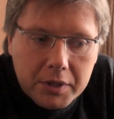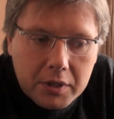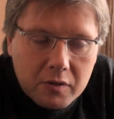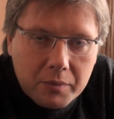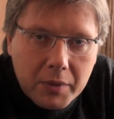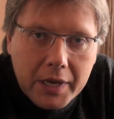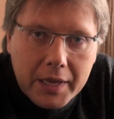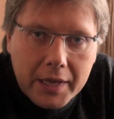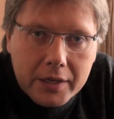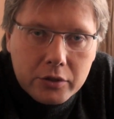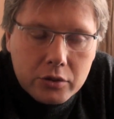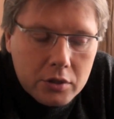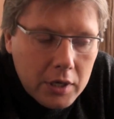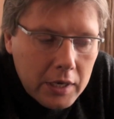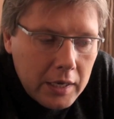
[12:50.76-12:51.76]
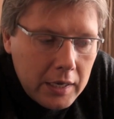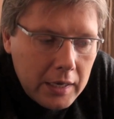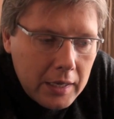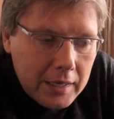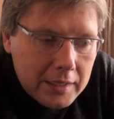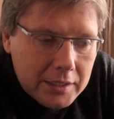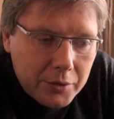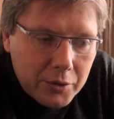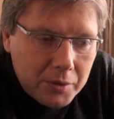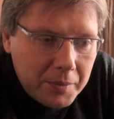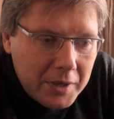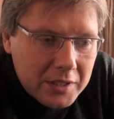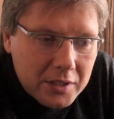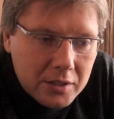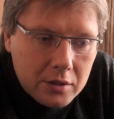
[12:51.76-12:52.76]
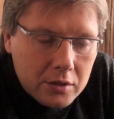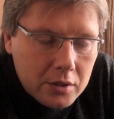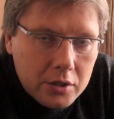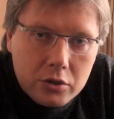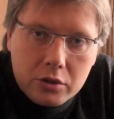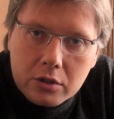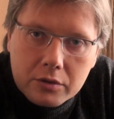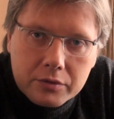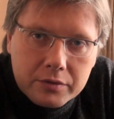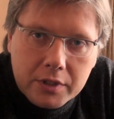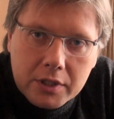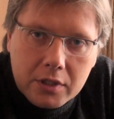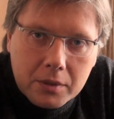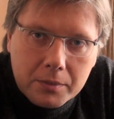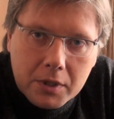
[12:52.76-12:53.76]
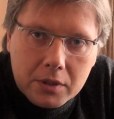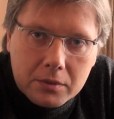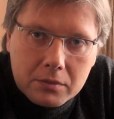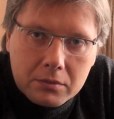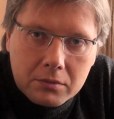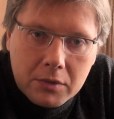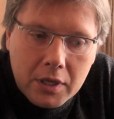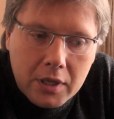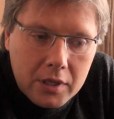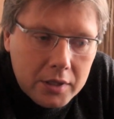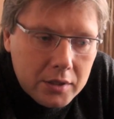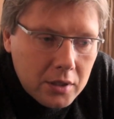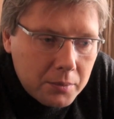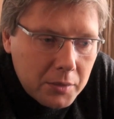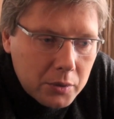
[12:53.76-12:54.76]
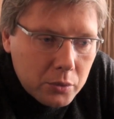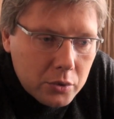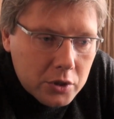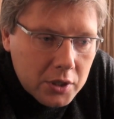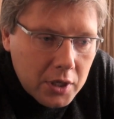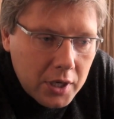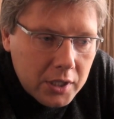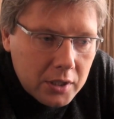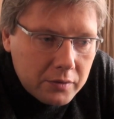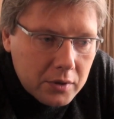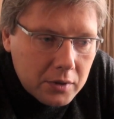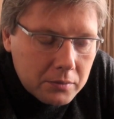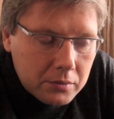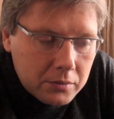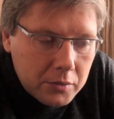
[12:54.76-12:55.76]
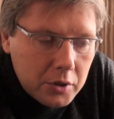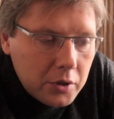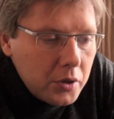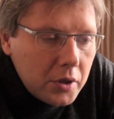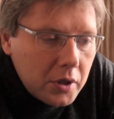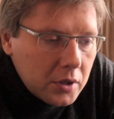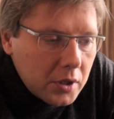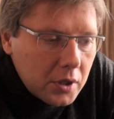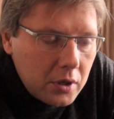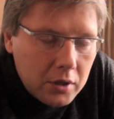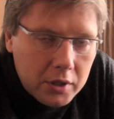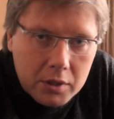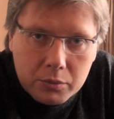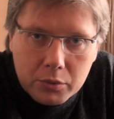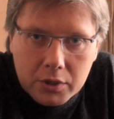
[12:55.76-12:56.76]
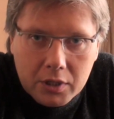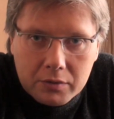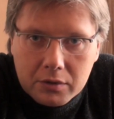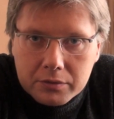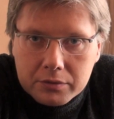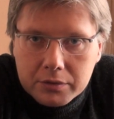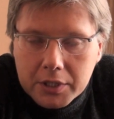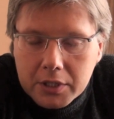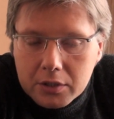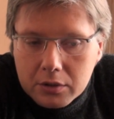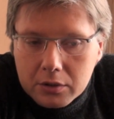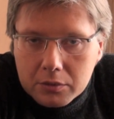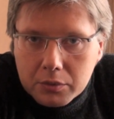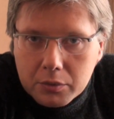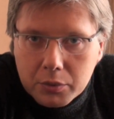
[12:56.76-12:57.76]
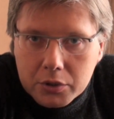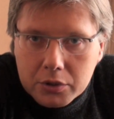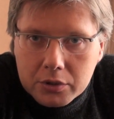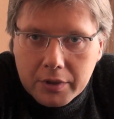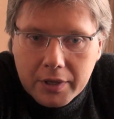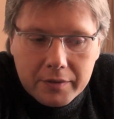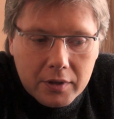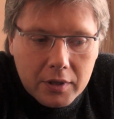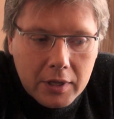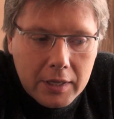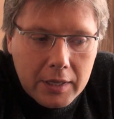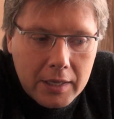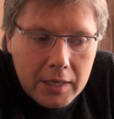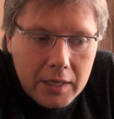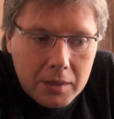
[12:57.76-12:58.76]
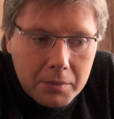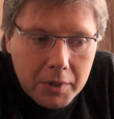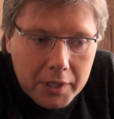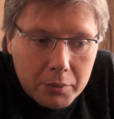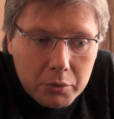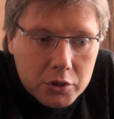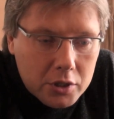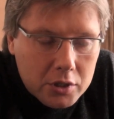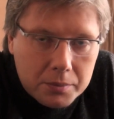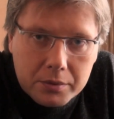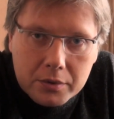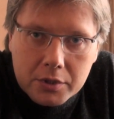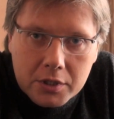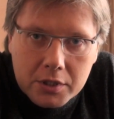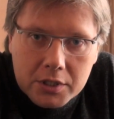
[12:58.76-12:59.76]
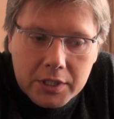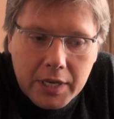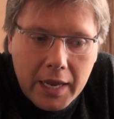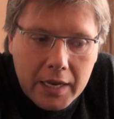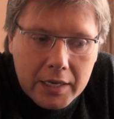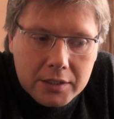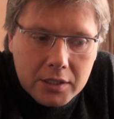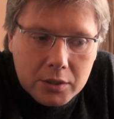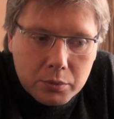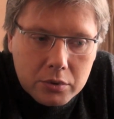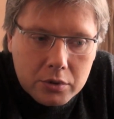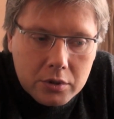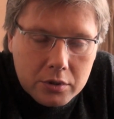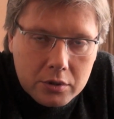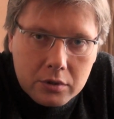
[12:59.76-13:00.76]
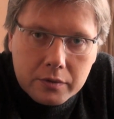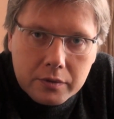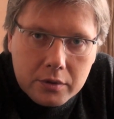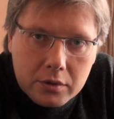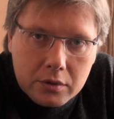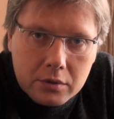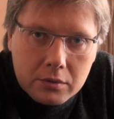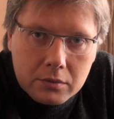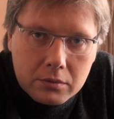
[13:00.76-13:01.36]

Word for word: being of my age, so it means not an issue of Lindermann. Lindermann was kind of a, you can call him whatever, freak or whatsoever, but he was just a person saying that was on surface.